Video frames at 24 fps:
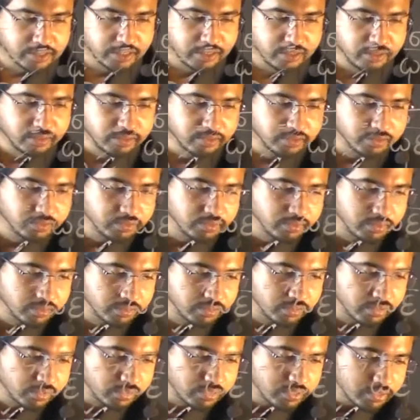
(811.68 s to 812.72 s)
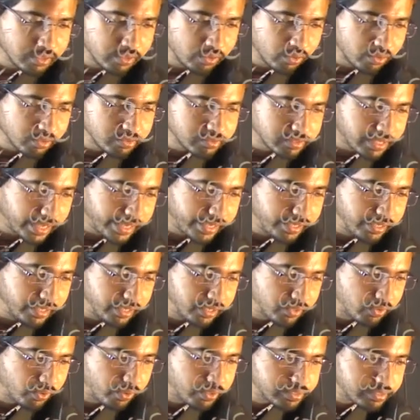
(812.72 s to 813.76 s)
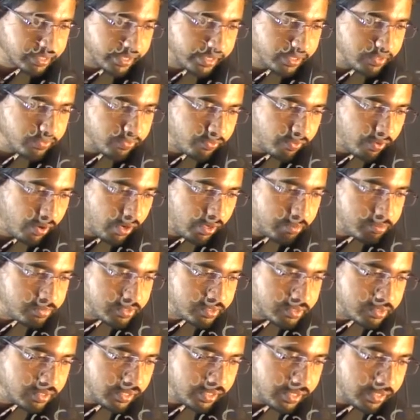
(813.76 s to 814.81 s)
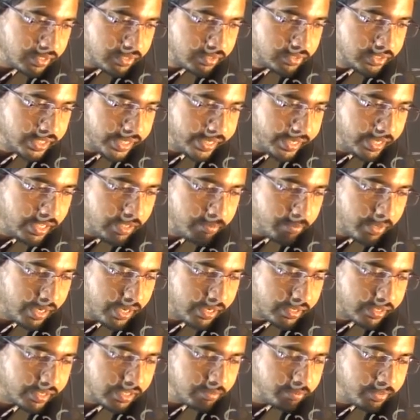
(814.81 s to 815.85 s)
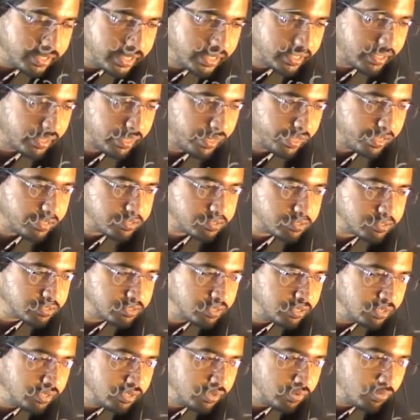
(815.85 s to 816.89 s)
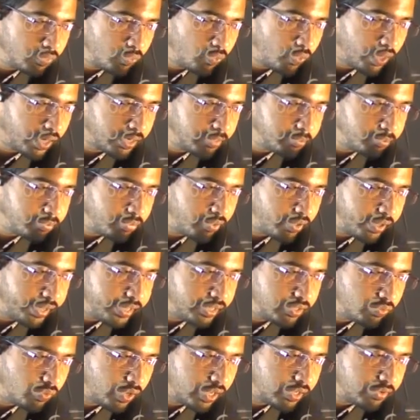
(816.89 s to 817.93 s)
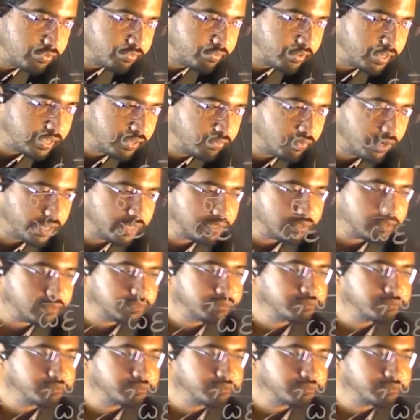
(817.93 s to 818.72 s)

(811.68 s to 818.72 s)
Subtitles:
in sine or cosine forms, JD bar can be written as 1.151